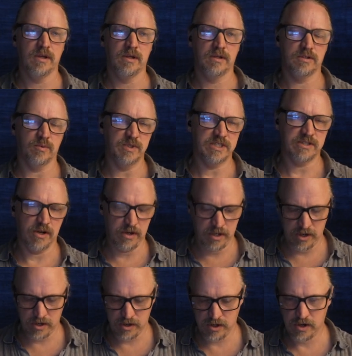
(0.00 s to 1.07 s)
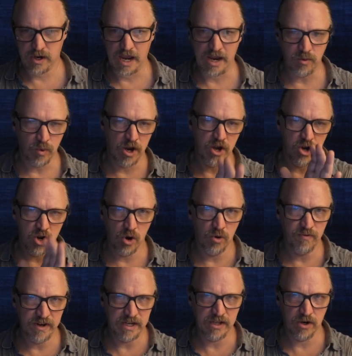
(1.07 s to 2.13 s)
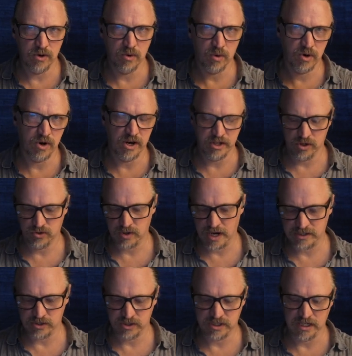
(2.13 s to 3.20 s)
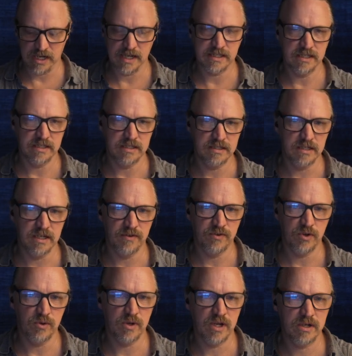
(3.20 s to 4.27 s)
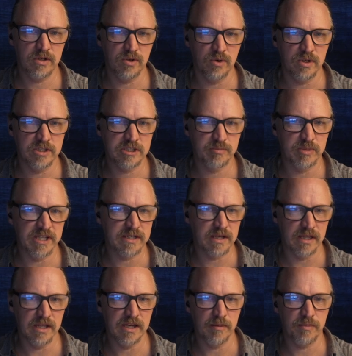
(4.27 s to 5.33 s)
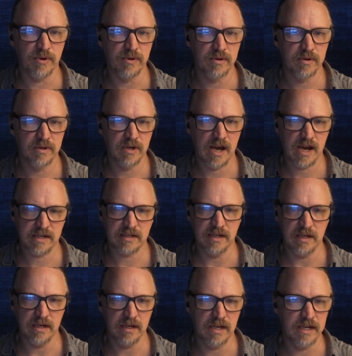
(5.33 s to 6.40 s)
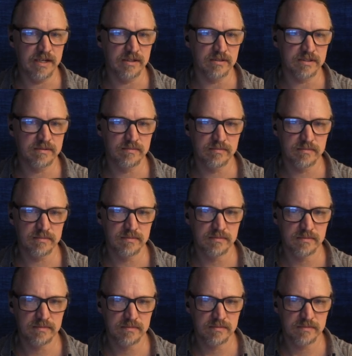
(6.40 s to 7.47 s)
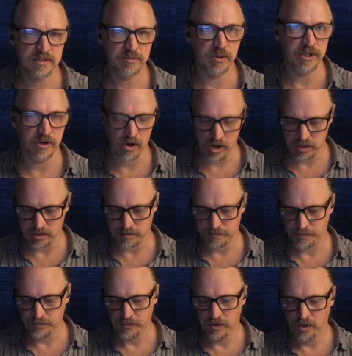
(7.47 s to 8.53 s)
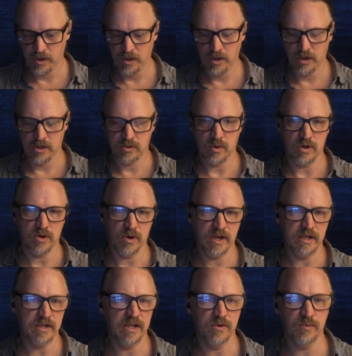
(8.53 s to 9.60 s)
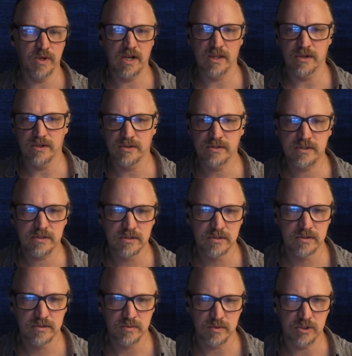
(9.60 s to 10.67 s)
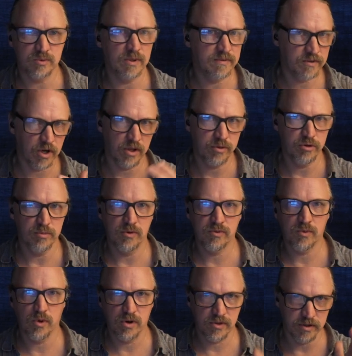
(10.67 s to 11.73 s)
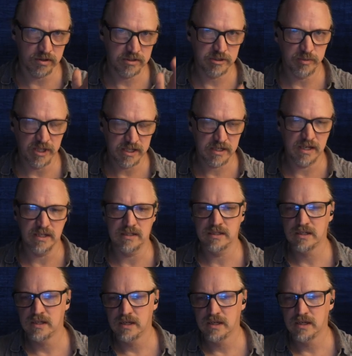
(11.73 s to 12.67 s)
So we start here, and when no video or audio tracks are selected, if you hit your split clip hotkey, it'll split all of them. So I'll go ahead and get rid of those, which we've gone through before, the split and